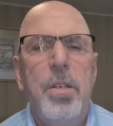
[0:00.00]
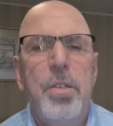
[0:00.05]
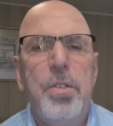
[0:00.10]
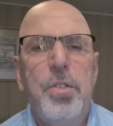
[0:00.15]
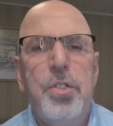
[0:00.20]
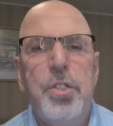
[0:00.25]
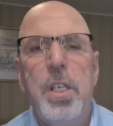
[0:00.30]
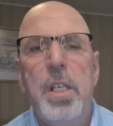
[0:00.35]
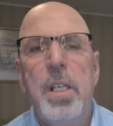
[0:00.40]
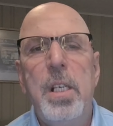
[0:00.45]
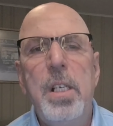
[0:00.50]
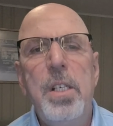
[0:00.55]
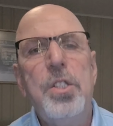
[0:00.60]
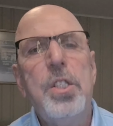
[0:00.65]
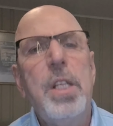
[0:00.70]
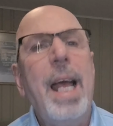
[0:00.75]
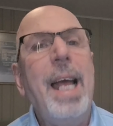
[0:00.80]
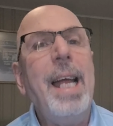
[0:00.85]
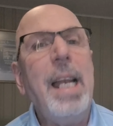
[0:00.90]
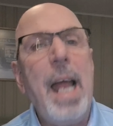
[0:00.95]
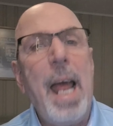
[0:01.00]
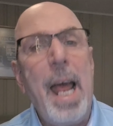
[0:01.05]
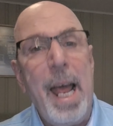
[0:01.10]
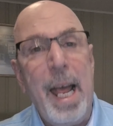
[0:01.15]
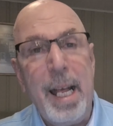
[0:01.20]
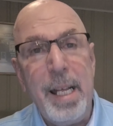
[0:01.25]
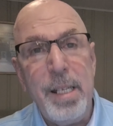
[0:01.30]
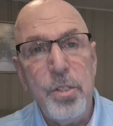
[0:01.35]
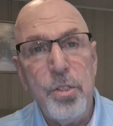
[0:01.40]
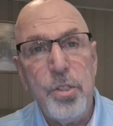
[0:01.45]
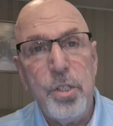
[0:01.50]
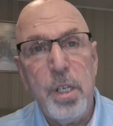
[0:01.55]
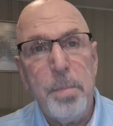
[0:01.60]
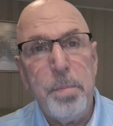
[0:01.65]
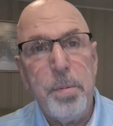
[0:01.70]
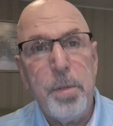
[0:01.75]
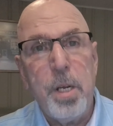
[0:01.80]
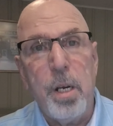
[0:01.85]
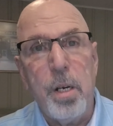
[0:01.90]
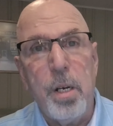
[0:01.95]
city, state, and
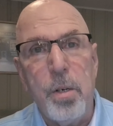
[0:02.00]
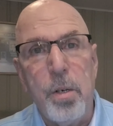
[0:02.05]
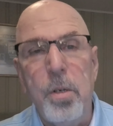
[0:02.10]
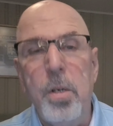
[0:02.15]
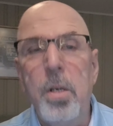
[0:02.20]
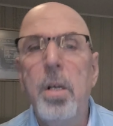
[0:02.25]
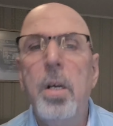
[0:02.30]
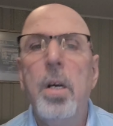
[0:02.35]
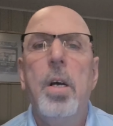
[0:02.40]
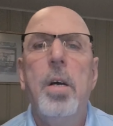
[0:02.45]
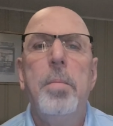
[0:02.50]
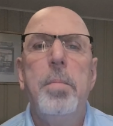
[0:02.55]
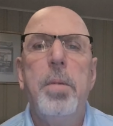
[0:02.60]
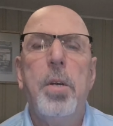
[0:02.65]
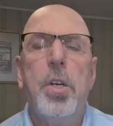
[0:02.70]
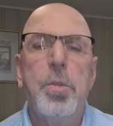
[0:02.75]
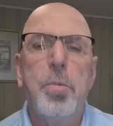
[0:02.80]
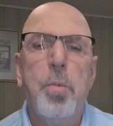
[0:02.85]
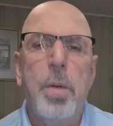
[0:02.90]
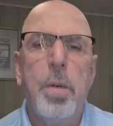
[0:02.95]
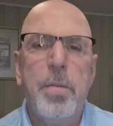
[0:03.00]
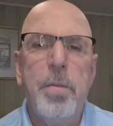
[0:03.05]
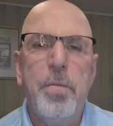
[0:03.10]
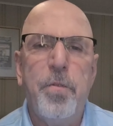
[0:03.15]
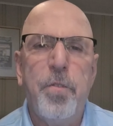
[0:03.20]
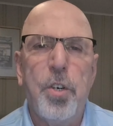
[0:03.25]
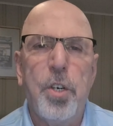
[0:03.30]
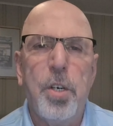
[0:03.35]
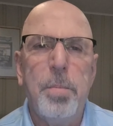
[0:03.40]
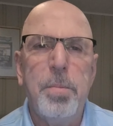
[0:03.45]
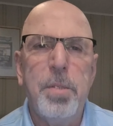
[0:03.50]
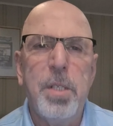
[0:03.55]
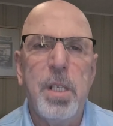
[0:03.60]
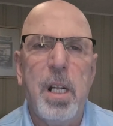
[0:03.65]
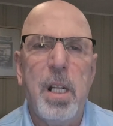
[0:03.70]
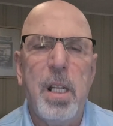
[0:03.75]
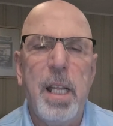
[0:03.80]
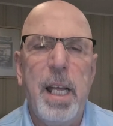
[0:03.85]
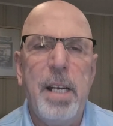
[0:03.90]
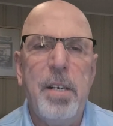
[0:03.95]
zip code, because when firms at
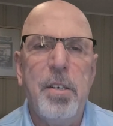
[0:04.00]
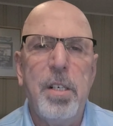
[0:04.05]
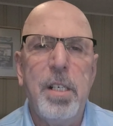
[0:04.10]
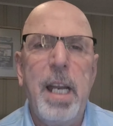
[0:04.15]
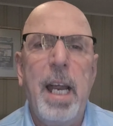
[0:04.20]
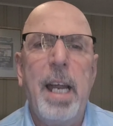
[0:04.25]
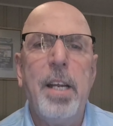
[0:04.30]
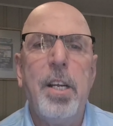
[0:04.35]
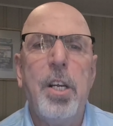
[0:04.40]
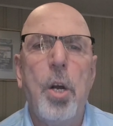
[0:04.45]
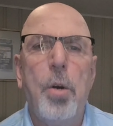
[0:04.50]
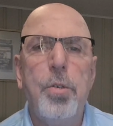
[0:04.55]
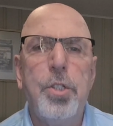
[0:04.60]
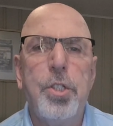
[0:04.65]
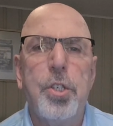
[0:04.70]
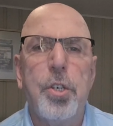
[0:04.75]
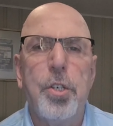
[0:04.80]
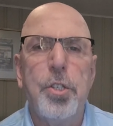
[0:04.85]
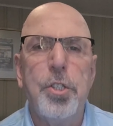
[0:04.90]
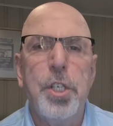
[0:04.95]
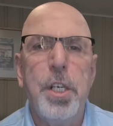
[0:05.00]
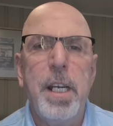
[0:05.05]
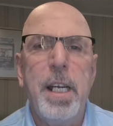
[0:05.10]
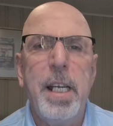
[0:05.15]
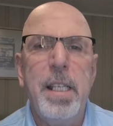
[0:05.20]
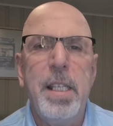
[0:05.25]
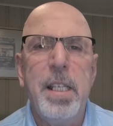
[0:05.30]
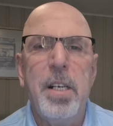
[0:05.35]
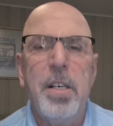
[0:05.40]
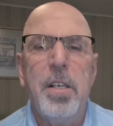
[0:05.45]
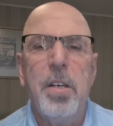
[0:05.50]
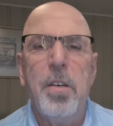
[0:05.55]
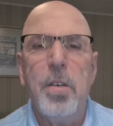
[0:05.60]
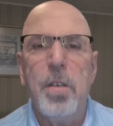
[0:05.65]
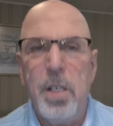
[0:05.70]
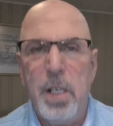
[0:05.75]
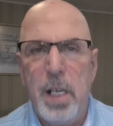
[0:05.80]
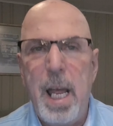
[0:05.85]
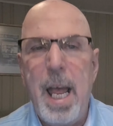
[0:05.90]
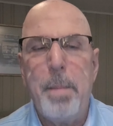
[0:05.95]
a later date go searching in their
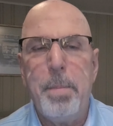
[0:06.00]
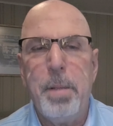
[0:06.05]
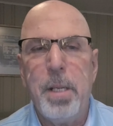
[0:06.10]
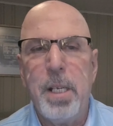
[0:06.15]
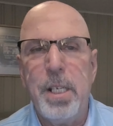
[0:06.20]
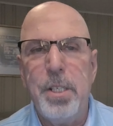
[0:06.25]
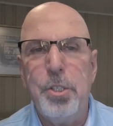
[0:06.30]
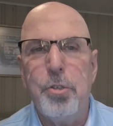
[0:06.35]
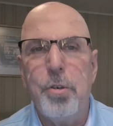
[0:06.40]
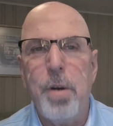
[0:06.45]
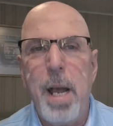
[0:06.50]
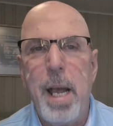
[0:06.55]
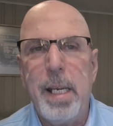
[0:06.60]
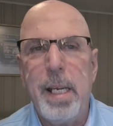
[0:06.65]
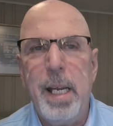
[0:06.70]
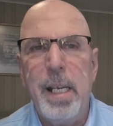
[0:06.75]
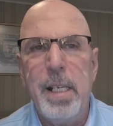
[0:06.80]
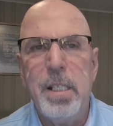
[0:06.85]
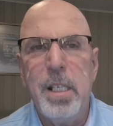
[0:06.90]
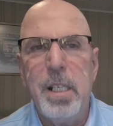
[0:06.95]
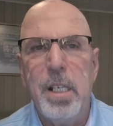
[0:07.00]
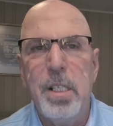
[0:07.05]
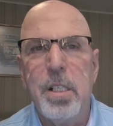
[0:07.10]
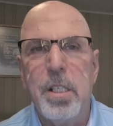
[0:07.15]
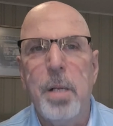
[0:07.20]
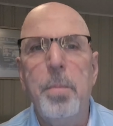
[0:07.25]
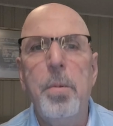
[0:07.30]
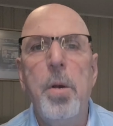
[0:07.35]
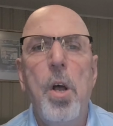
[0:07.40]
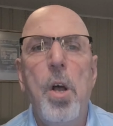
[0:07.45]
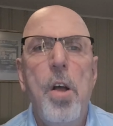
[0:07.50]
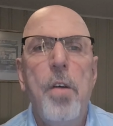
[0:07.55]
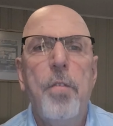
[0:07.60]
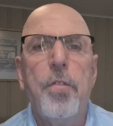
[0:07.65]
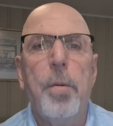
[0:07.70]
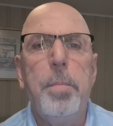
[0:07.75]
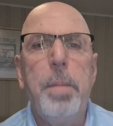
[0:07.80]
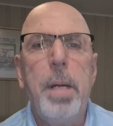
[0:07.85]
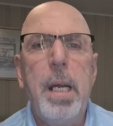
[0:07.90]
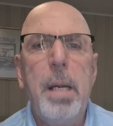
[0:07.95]
applicant tracking system
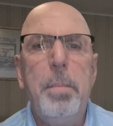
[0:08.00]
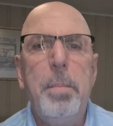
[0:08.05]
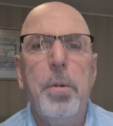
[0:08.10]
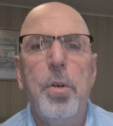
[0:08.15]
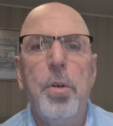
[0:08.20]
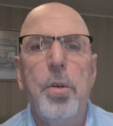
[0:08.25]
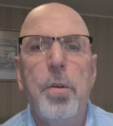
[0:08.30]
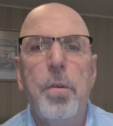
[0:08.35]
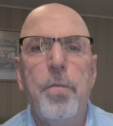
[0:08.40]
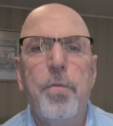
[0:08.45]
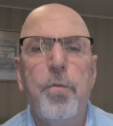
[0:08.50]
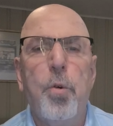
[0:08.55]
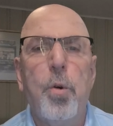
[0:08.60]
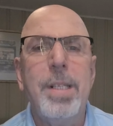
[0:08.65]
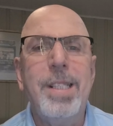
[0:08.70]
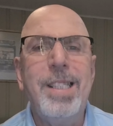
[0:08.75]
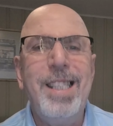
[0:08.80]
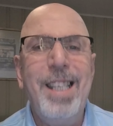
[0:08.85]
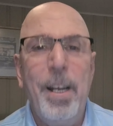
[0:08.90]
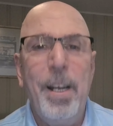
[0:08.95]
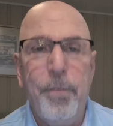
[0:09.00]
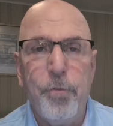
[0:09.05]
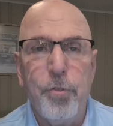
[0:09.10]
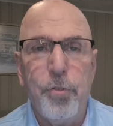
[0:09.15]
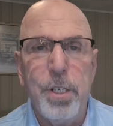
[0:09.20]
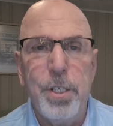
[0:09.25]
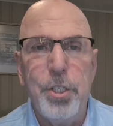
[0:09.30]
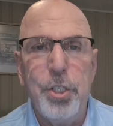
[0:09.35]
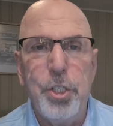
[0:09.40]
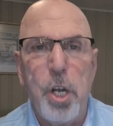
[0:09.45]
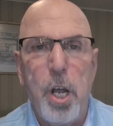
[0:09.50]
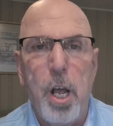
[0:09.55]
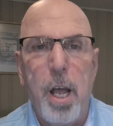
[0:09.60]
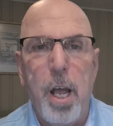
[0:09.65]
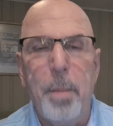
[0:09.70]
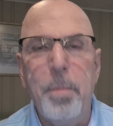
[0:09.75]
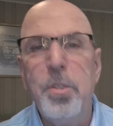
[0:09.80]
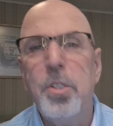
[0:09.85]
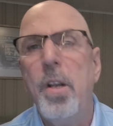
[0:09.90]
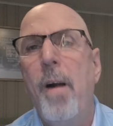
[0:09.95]
for people for different
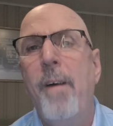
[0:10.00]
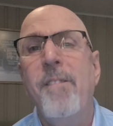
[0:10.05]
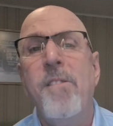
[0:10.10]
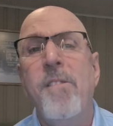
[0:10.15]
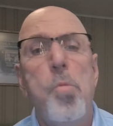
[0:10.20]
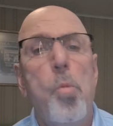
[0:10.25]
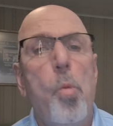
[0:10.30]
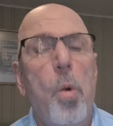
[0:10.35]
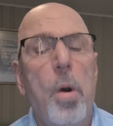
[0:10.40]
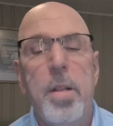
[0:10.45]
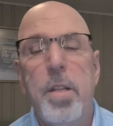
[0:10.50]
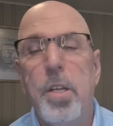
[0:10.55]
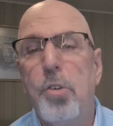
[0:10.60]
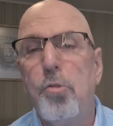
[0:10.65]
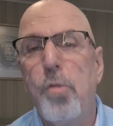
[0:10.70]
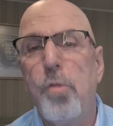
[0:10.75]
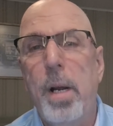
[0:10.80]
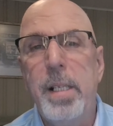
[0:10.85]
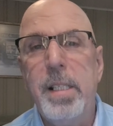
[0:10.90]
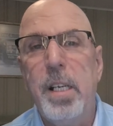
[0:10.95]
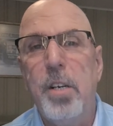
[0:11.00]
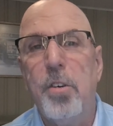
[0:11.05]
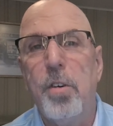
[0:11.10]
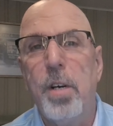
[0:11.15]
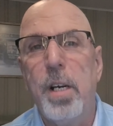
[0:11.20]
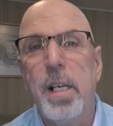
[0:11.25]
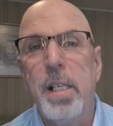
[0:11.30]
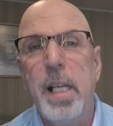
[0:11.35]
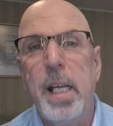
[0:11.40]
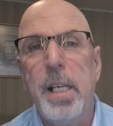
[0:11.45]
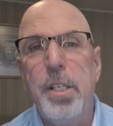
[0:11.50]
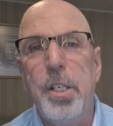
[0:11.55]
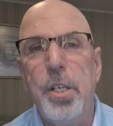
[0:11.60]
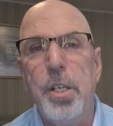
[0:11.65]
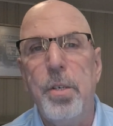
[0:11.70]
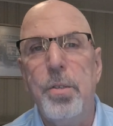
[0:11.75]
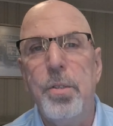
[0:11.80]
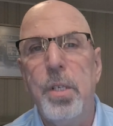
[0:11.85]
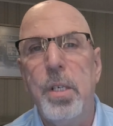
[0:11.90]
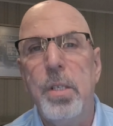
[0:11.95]
jobs, one of the criteria they
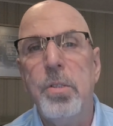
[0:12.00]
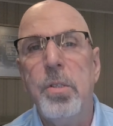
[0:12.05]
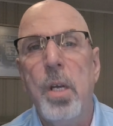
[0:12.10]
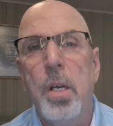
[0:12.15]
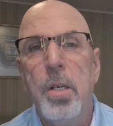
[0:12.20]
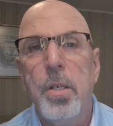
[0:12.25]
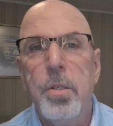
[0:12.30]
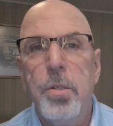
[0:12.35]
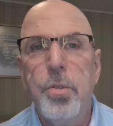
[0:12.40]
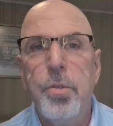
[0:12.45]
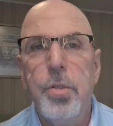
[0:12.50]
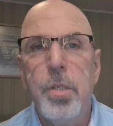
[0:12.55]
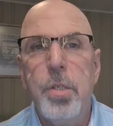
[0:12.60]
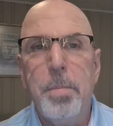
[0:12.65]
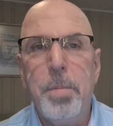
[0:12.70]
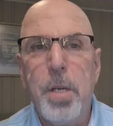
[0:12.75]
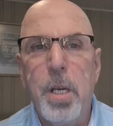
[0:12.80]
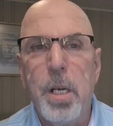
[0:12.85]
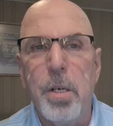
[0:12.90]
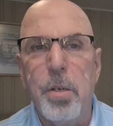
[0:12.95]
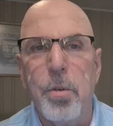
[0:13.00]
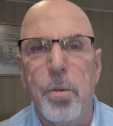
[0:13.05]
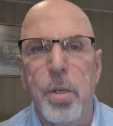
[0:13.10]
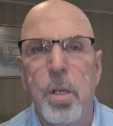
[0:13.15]
use is zip code.